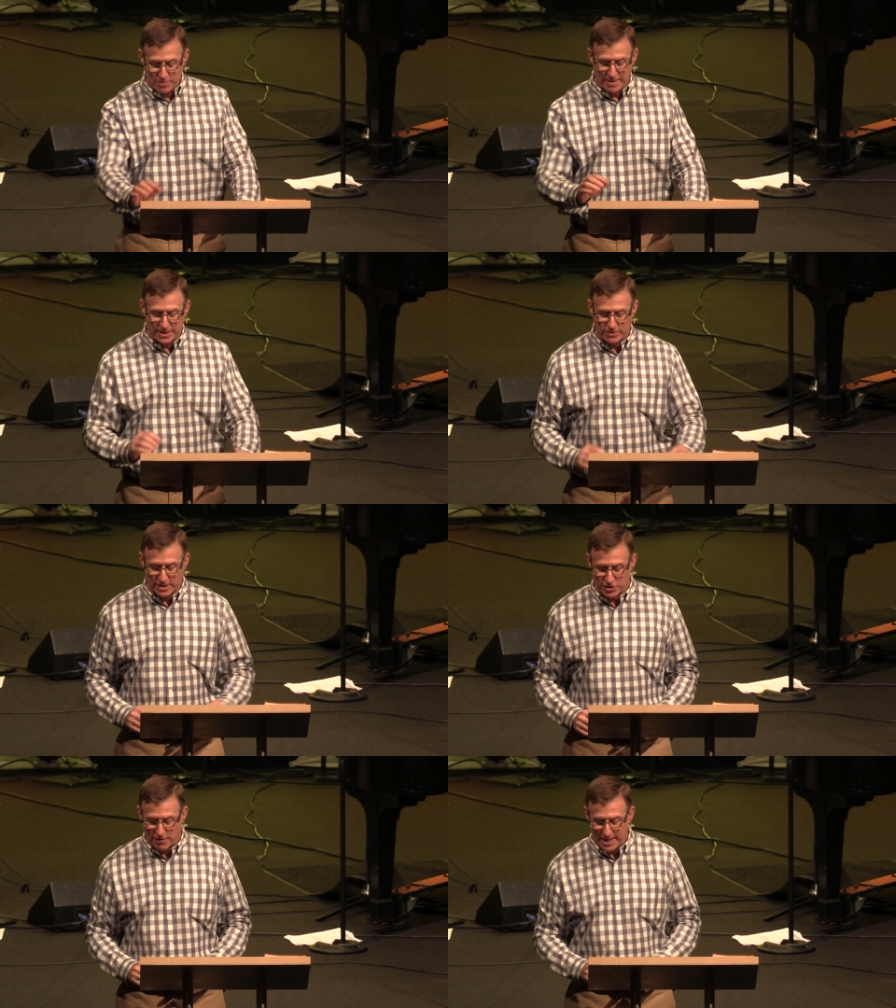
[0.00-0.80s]
mentored
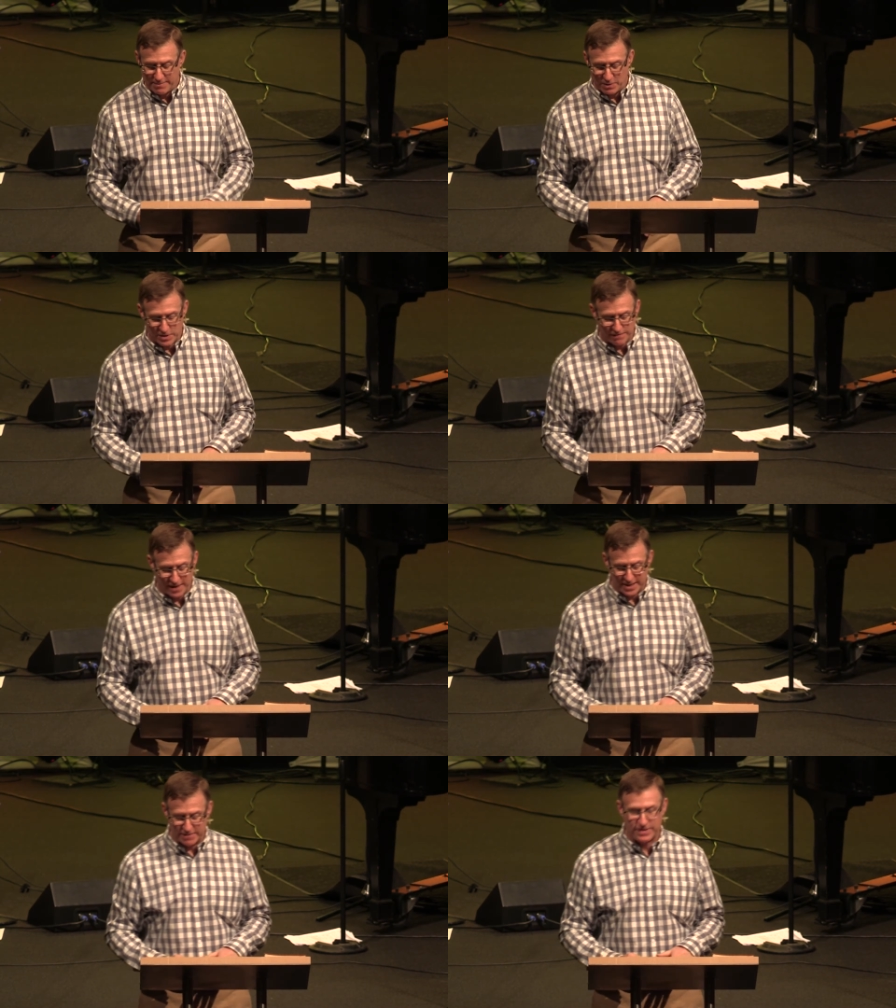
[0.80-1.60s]
and trained me was
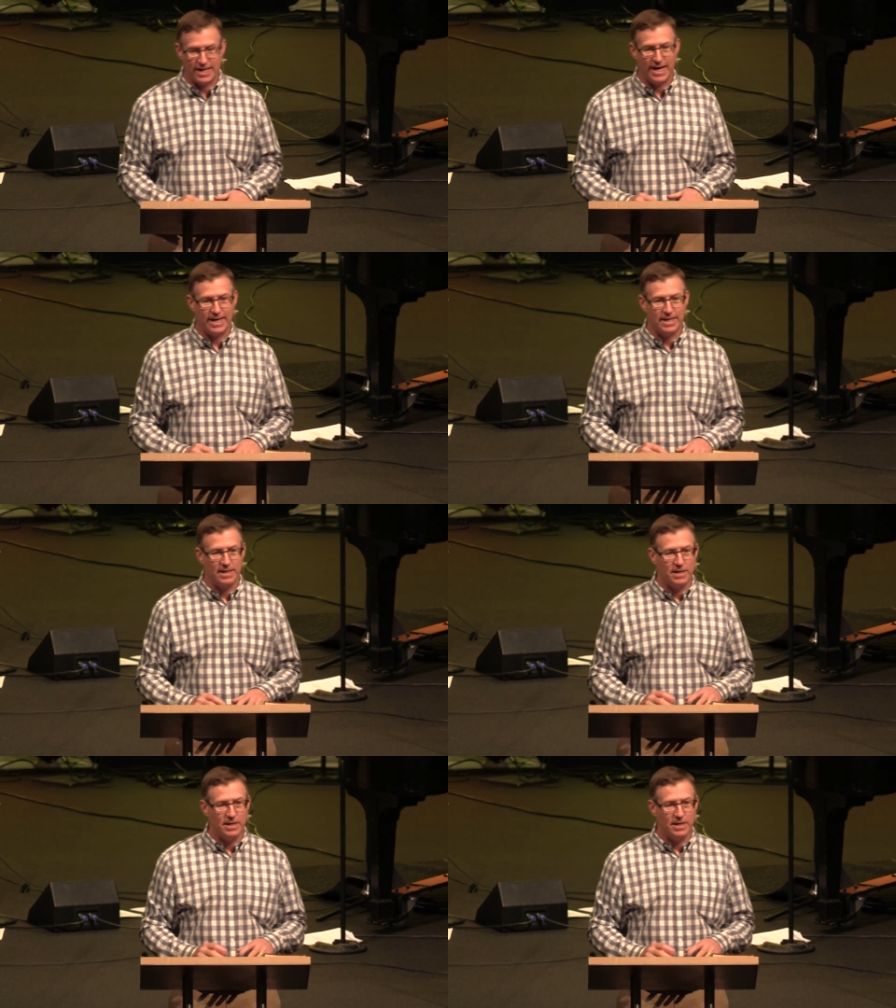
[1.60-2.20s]
fond of saying,